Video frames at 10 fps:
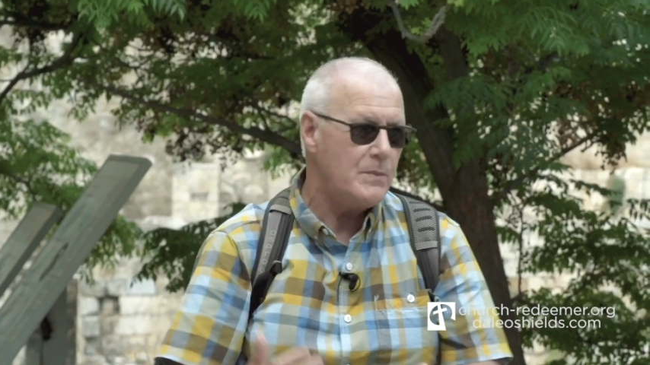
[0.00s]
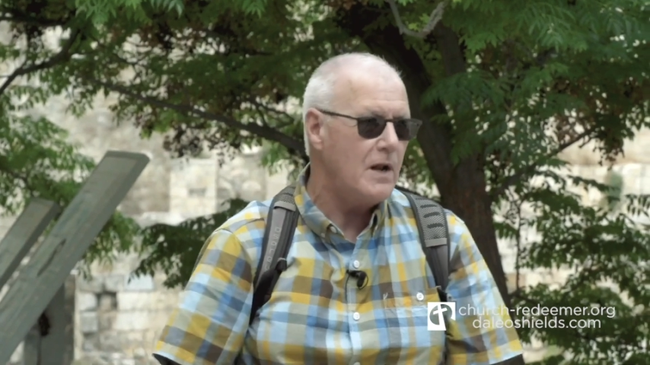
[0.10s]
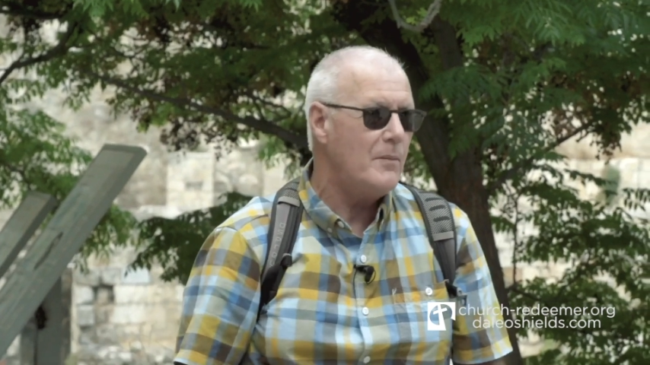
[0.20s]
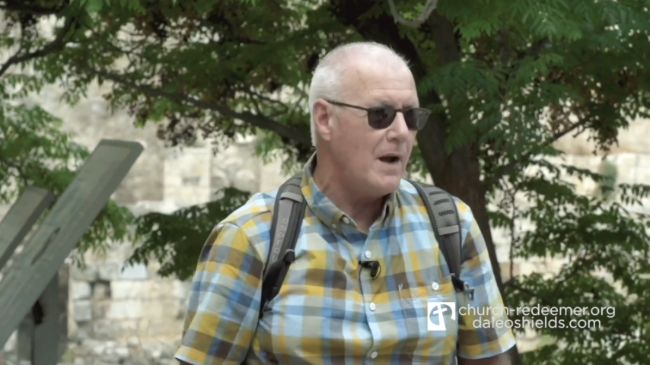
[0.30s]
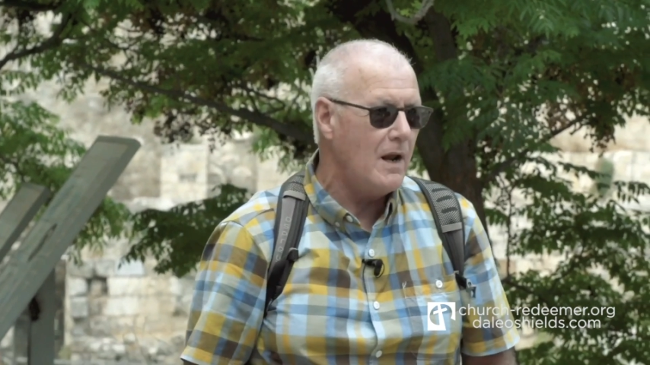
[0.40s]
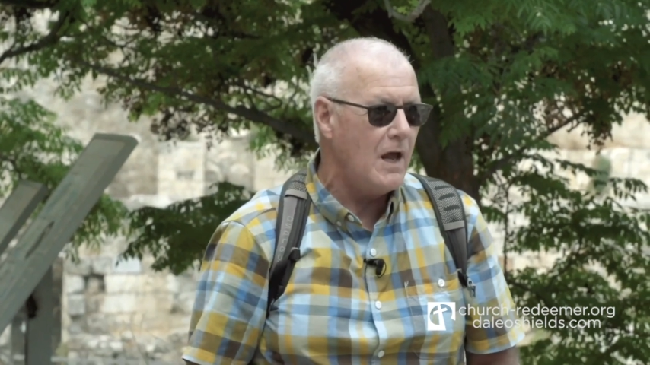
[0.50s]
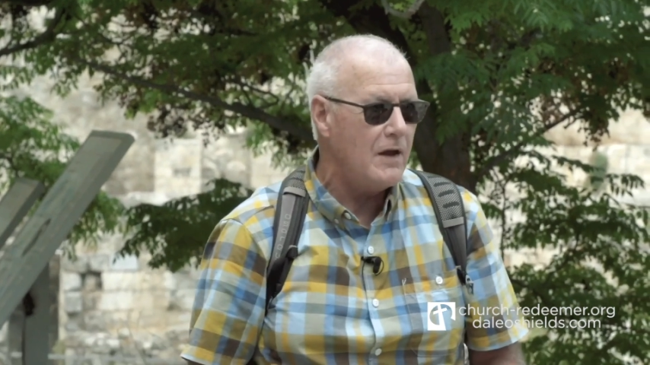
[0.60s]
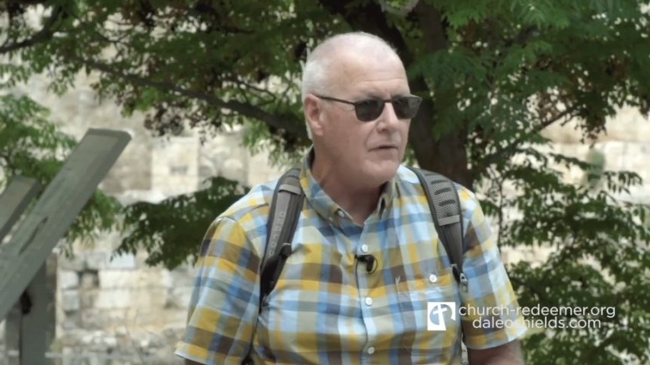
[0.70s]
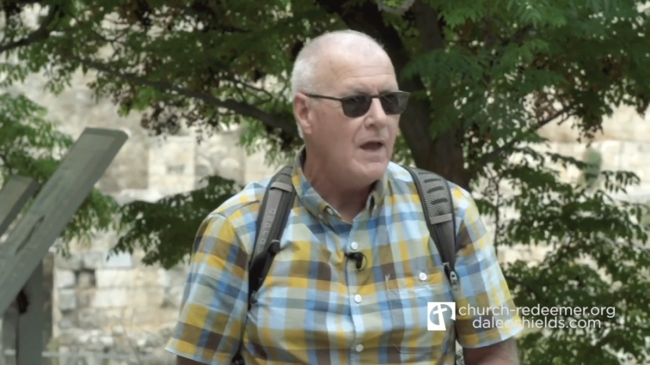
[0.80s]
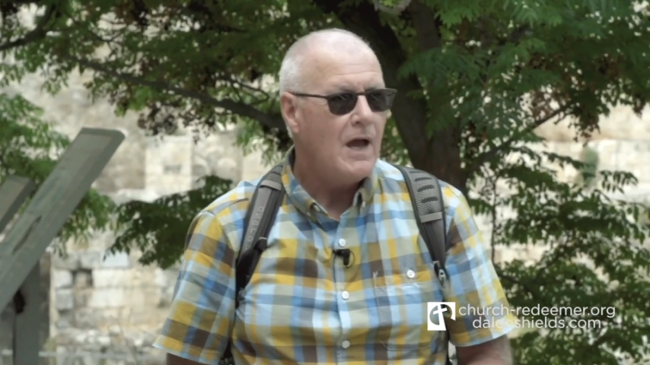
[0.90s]
has been in my
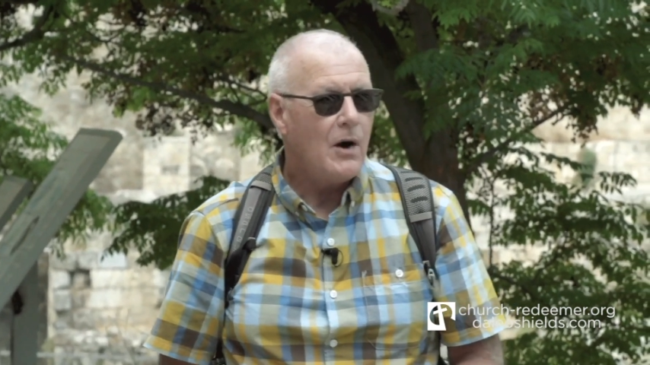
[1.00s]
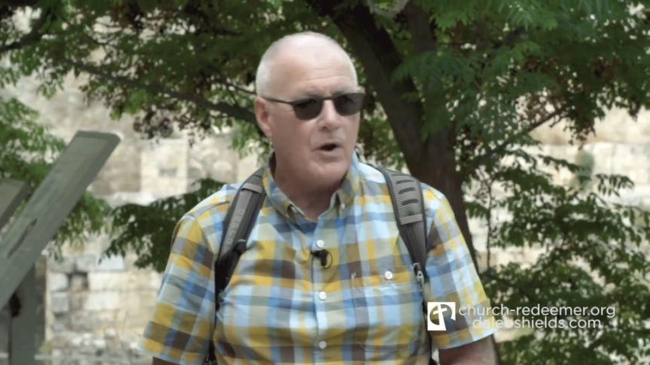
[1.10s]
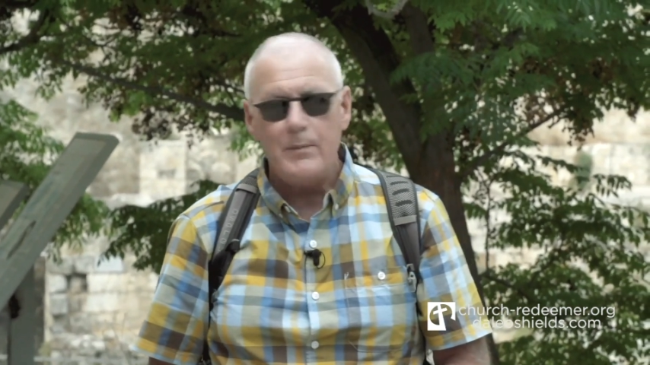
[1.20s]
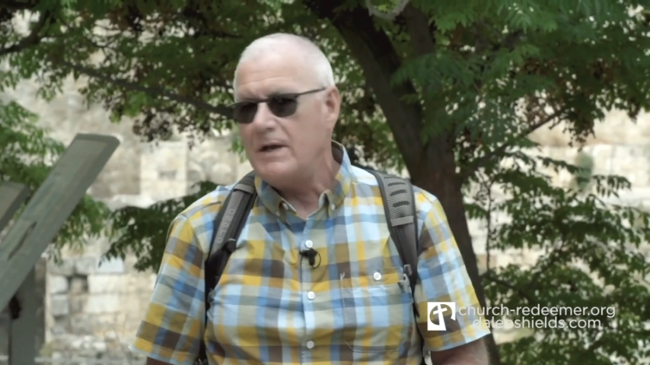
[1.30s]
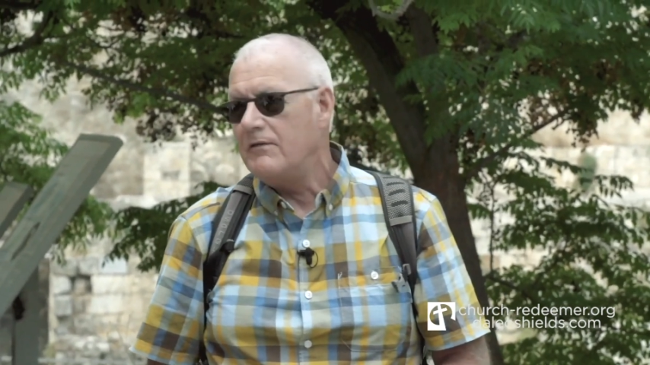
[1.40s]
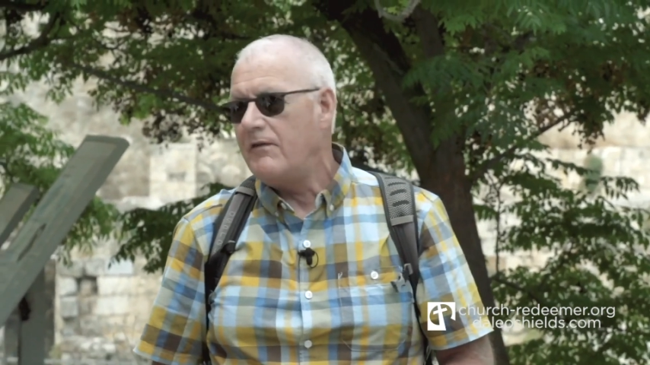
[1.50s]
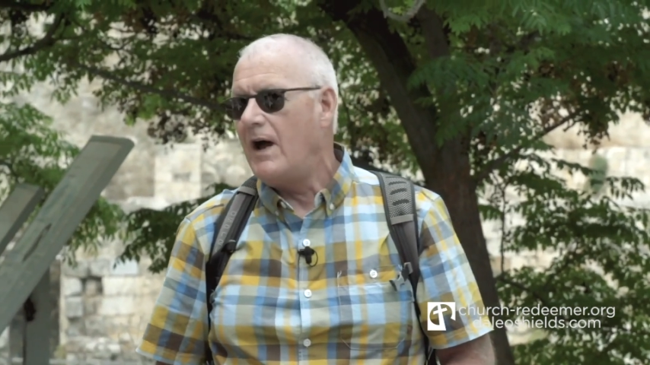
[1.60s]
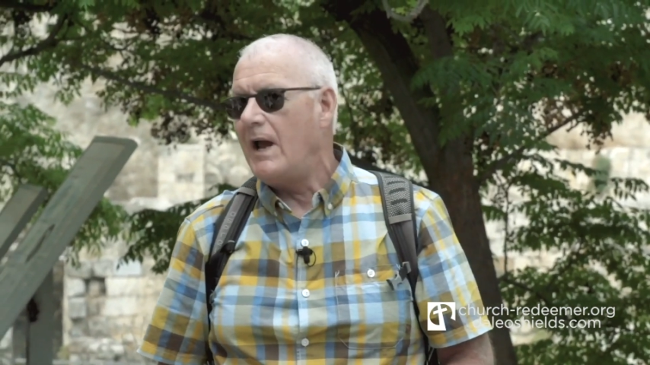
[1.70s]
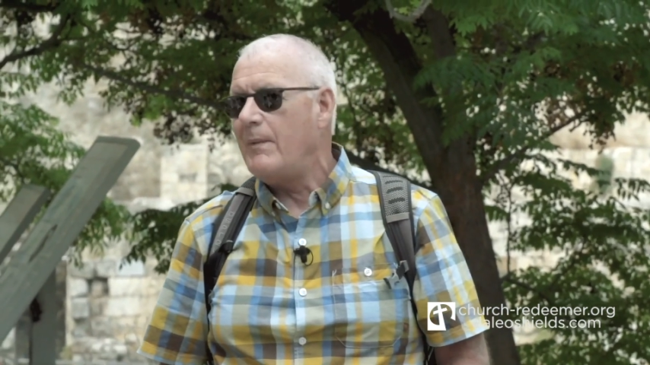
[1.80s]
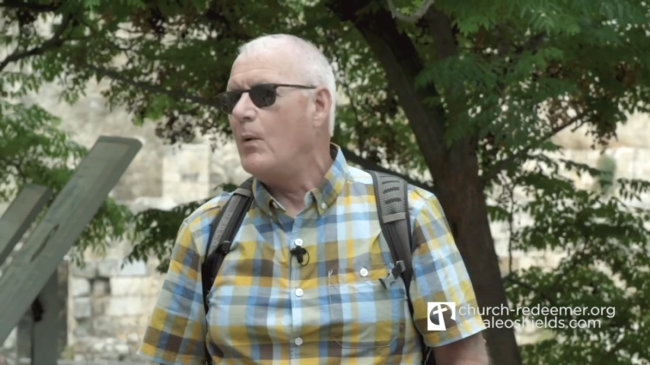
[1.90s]
life. I want to be
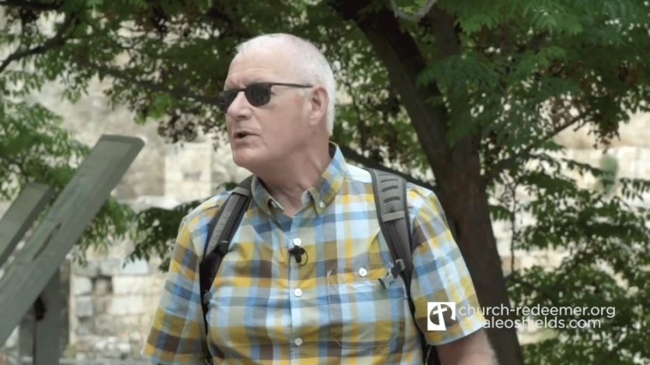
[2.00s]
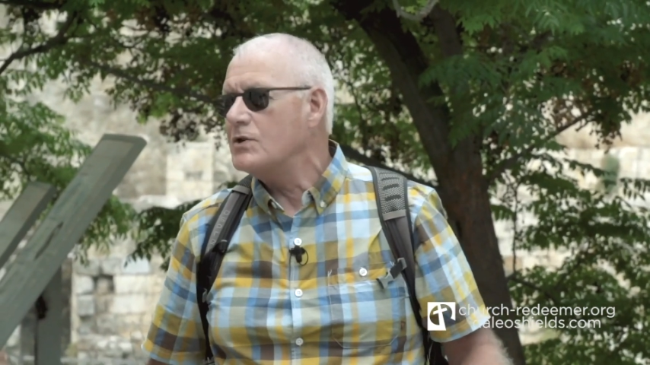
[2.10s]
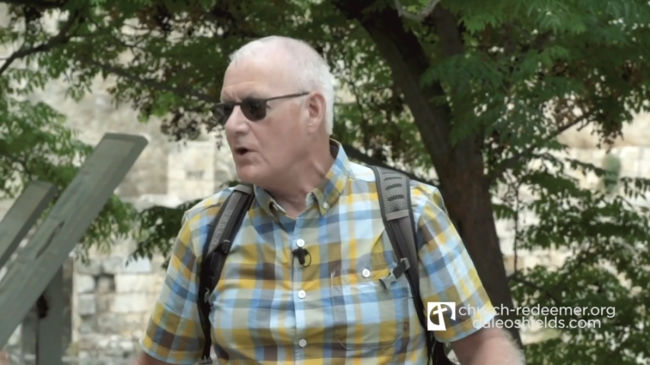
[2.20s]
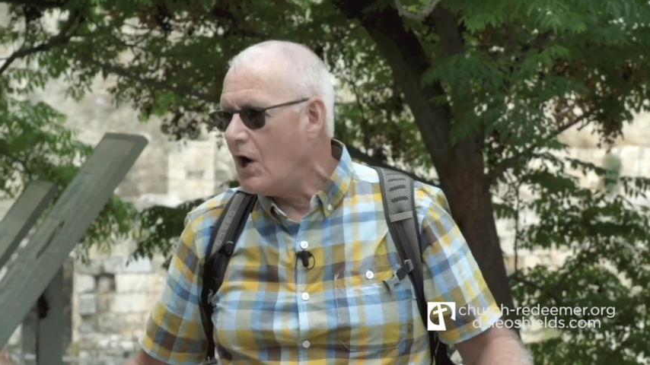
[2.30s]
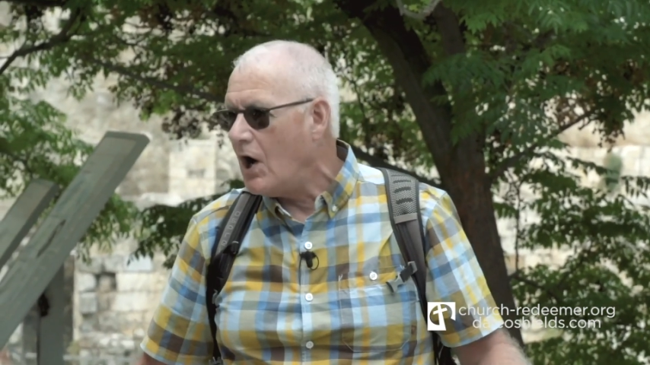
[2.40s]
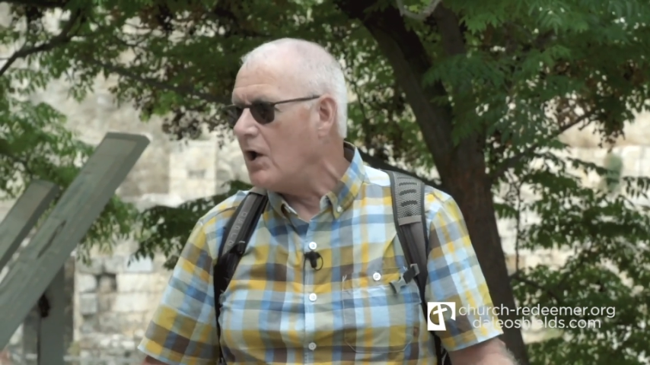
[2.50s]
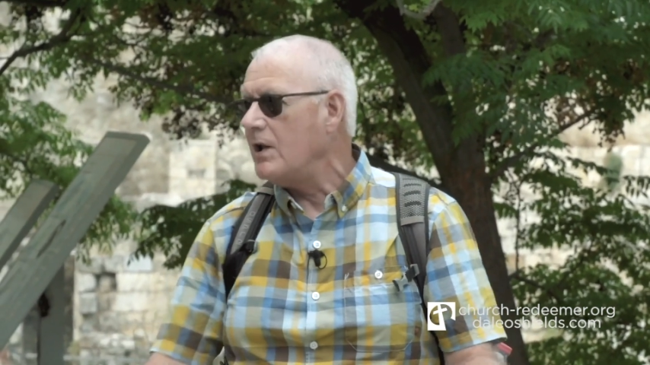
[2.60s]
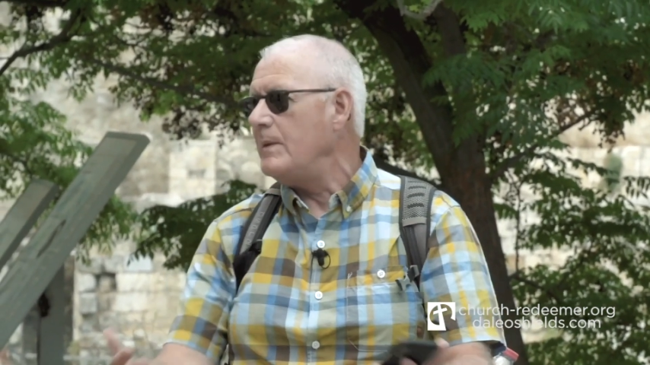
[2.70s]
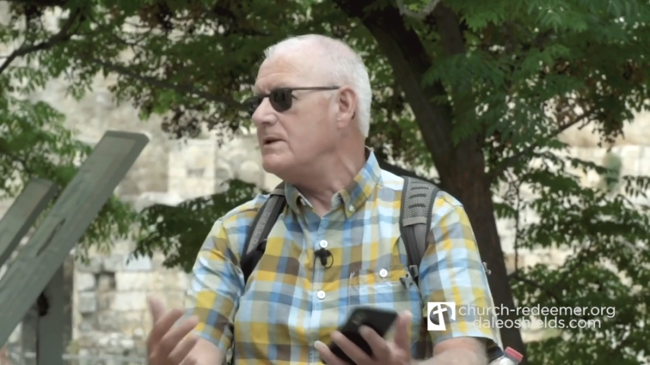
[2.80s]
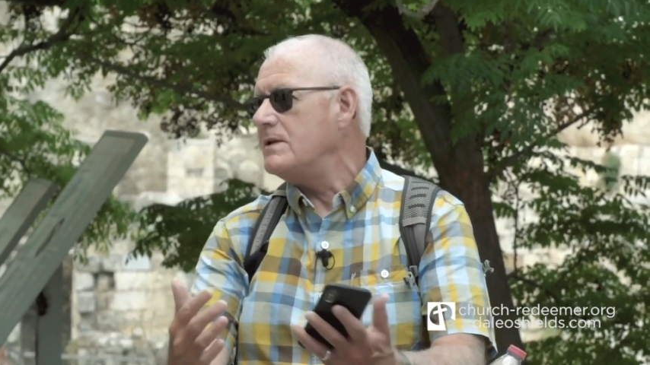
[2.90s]
defined by what you're
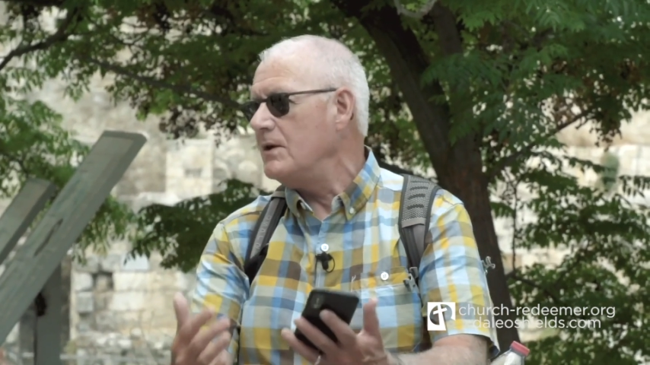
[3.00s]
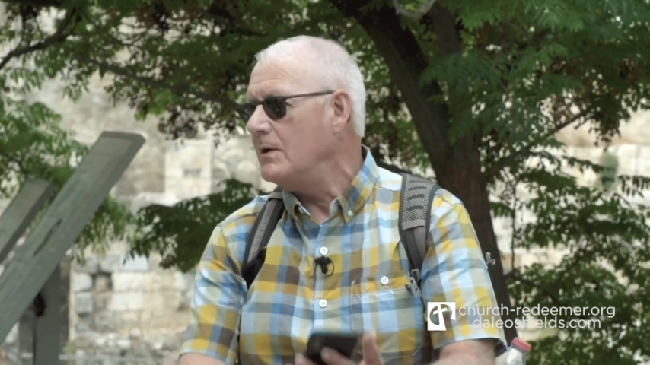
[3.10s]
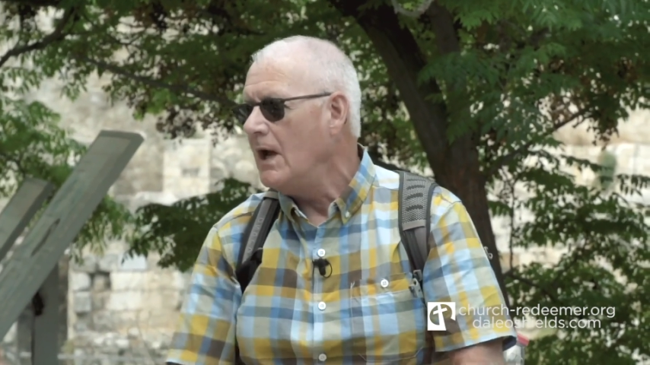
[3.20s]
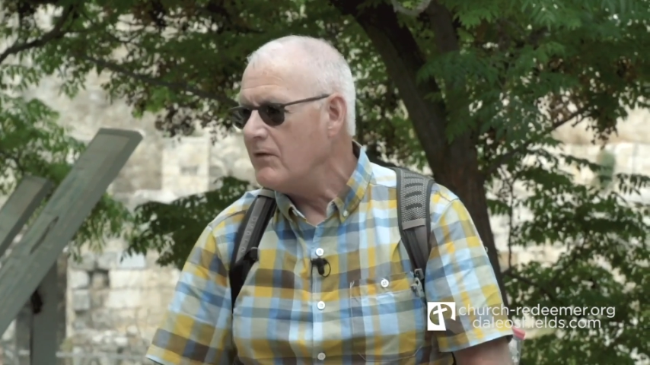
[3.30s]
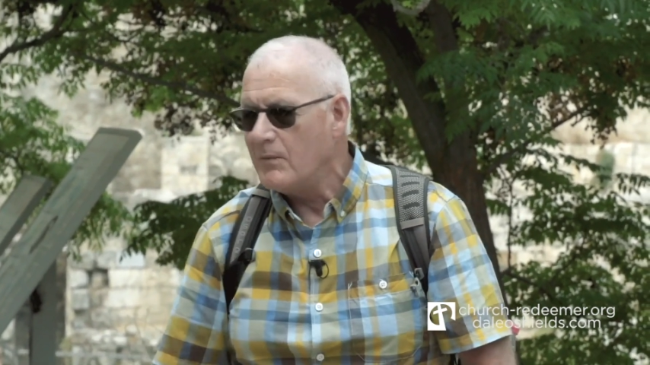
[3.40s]
calling me to